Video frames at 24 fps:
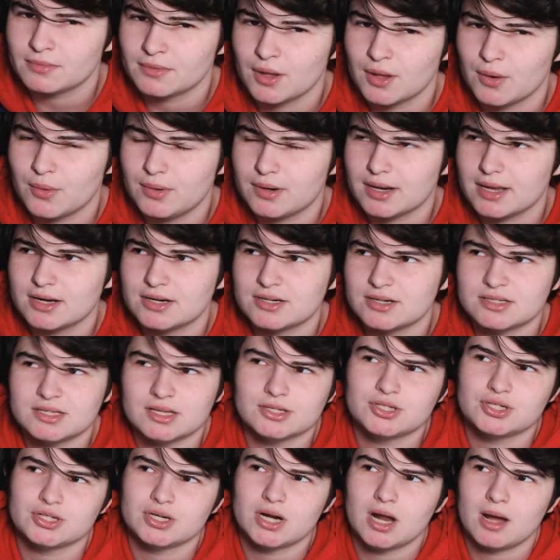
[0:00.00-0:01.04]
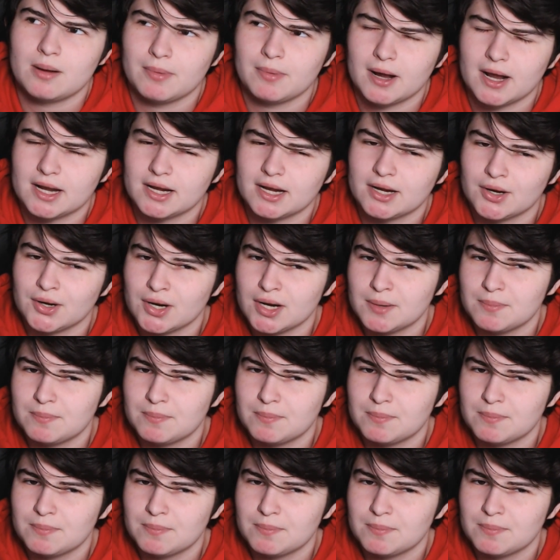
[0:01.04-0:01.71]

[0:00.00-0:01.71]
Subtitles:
No one cares that you're non-binary.